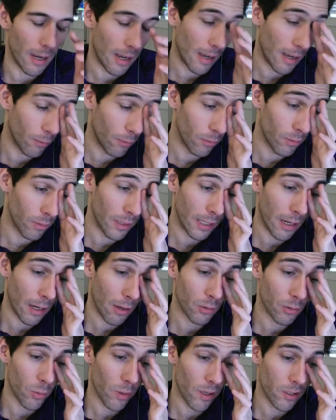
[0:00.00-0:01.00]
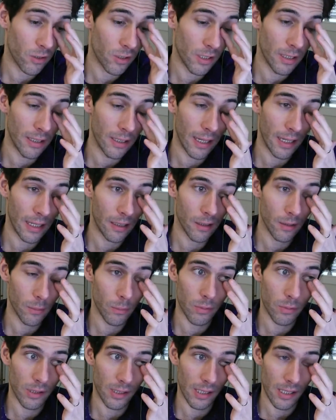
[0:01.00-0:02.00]
I was watching
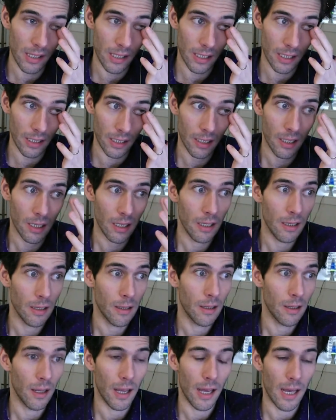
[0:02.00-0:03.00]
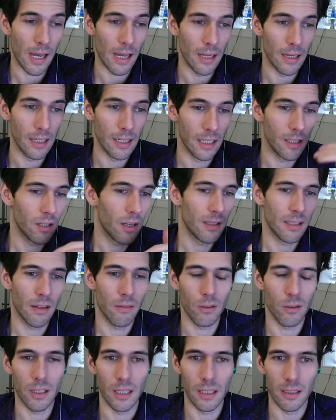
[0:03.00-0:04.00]
Caleb City and he does
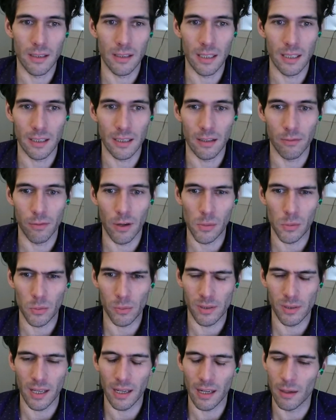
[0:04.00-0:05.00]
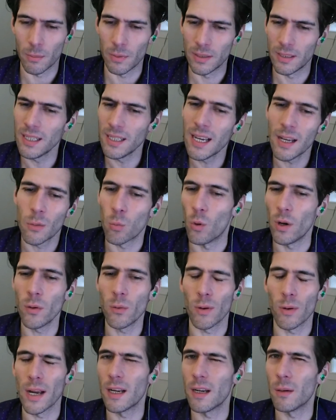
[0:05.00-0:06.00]
everything in 60 frames per second, but then he had one
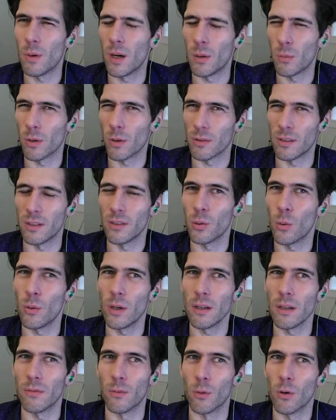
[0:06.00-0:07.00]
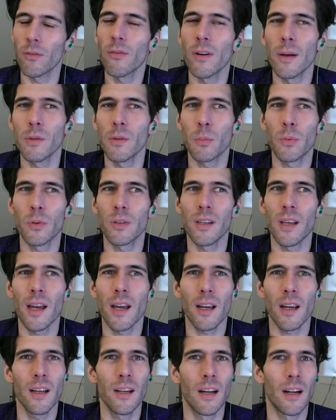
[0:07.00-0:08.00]
random one where it was in 24 frames per
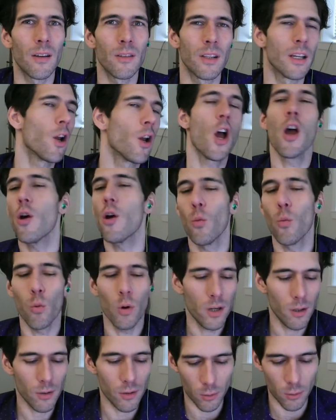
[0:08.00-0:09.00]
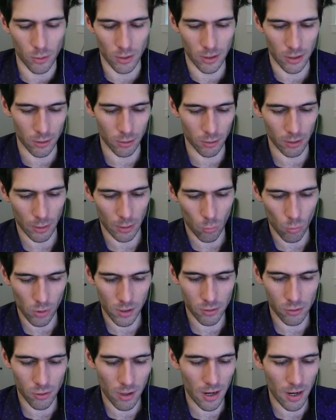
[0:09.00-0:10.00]
second. And I was like, what are you doing, dude? Like, what
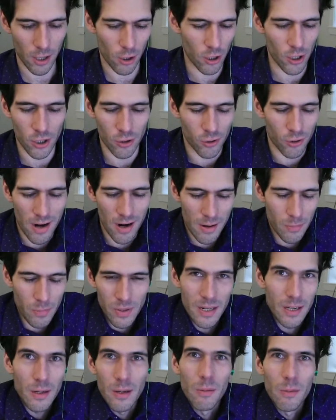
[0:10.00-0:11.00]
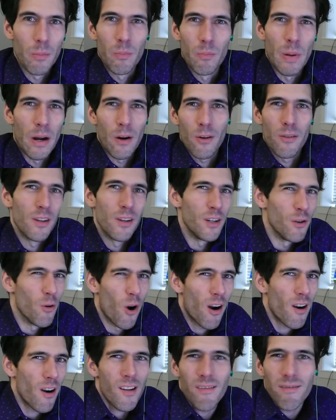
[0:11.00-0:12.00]
are you trying to be better than you
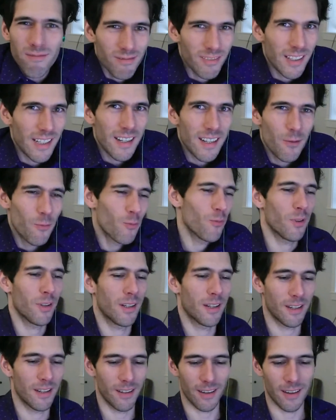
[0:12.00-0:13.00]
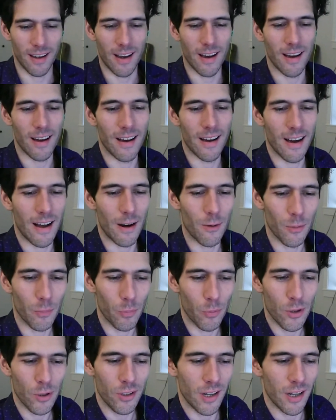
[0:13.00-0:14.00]
are? Like, I don't
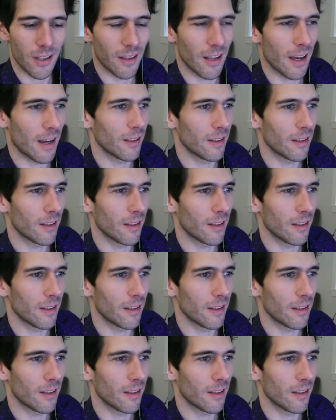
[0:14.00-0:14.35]
appreciate that.